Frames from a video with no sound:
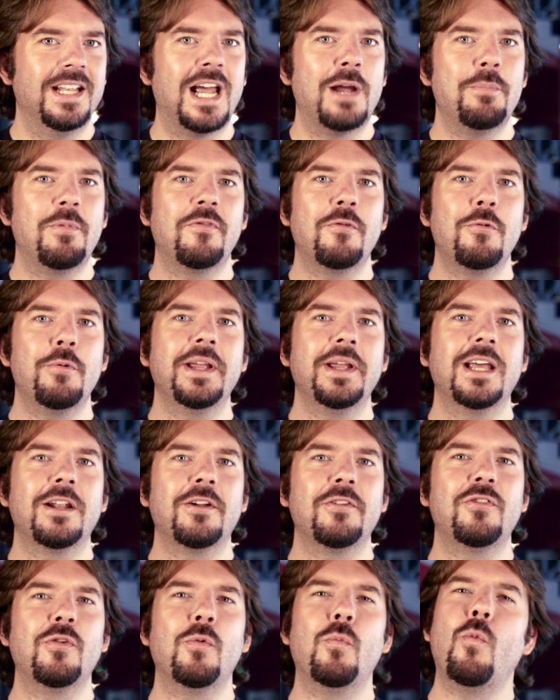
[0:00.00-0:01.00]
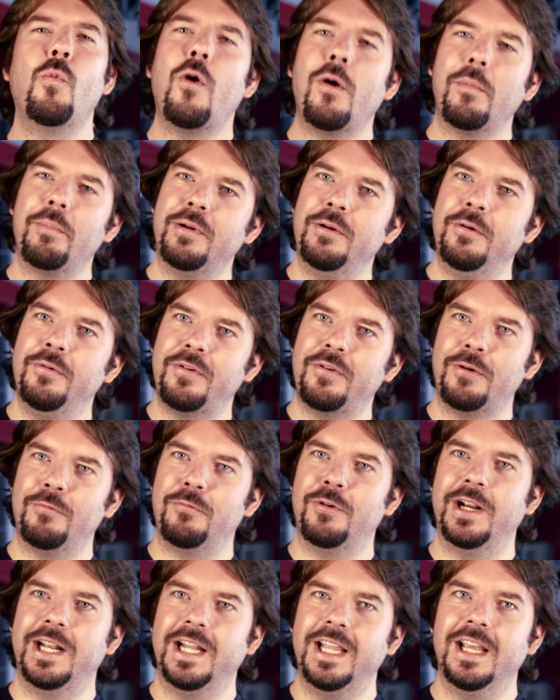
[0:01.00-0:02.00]
Now before we get on to what Pluto
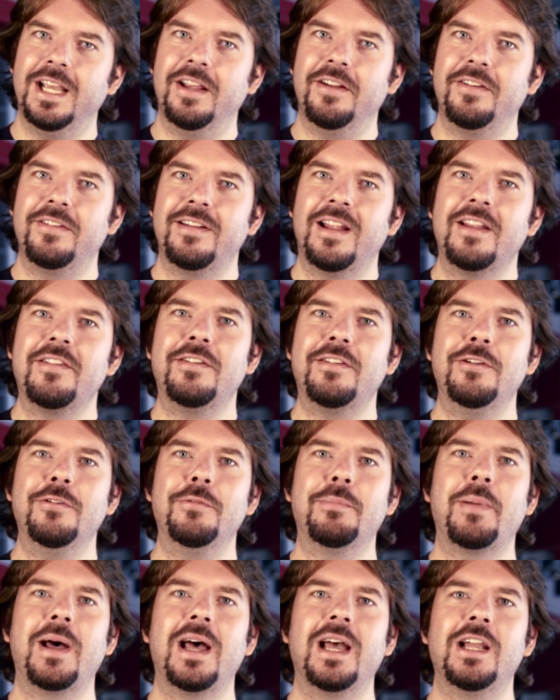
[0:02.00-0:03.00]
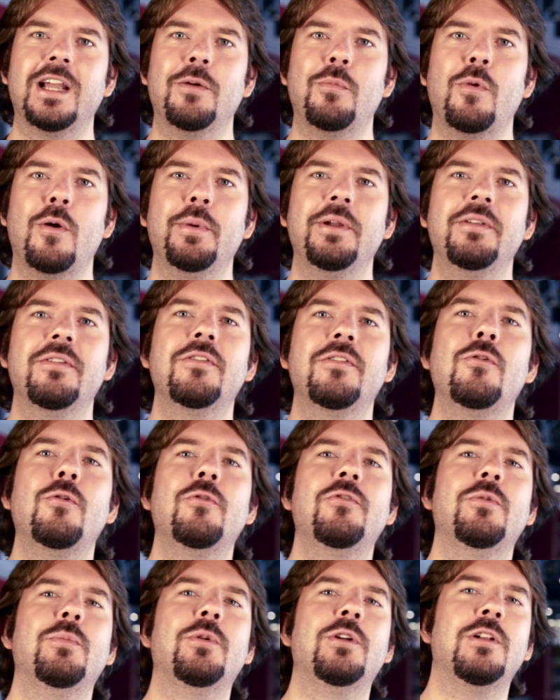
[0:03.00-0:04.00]
really is, let's look back at what we
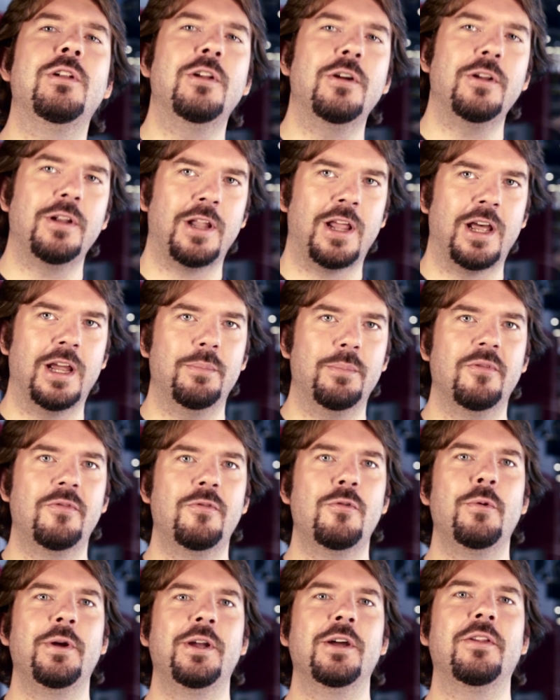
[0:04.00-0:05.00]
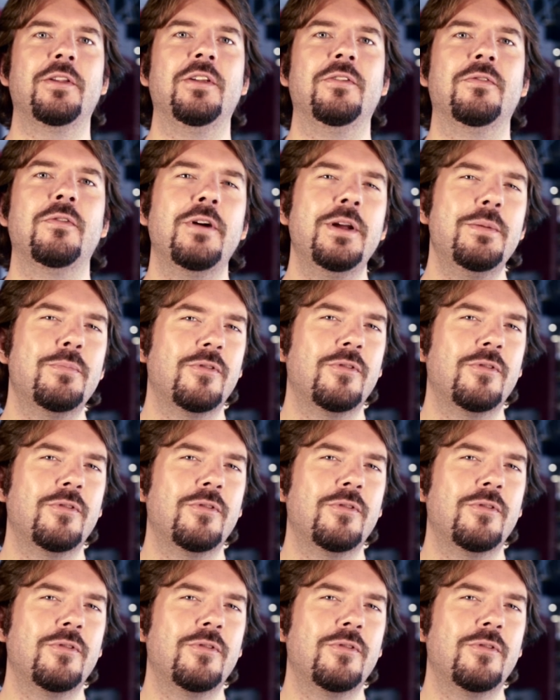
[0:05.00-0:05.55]
thought it would look like before we got these very